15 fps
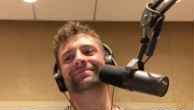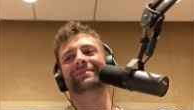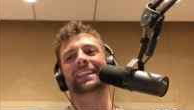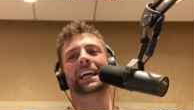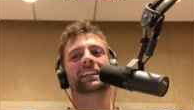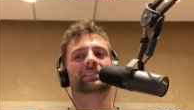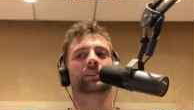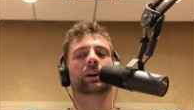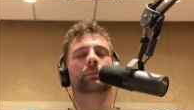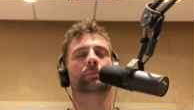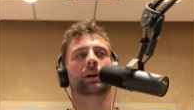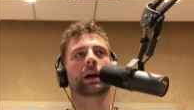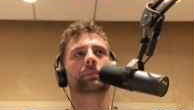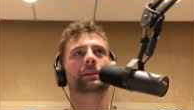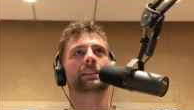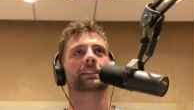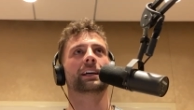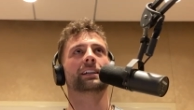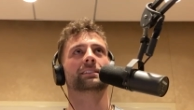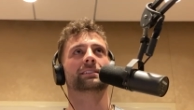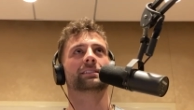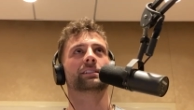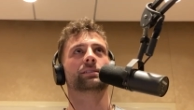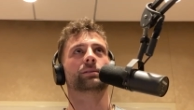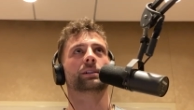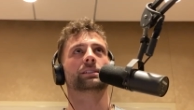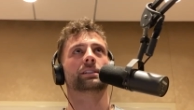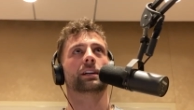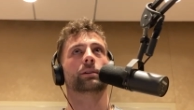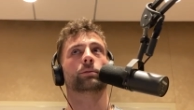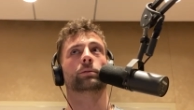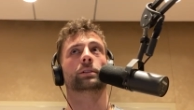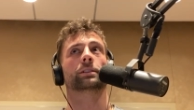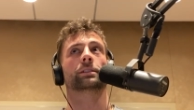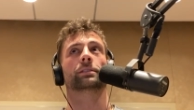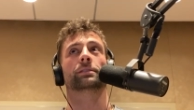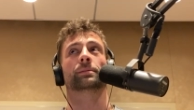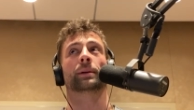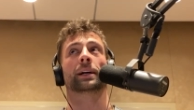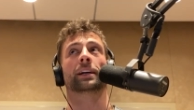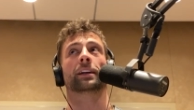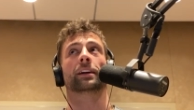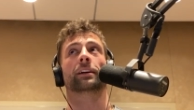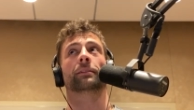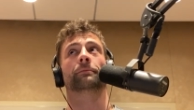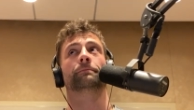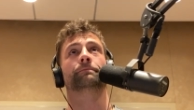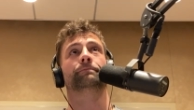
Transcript: yeah, so I probably in that situation I would use my hair.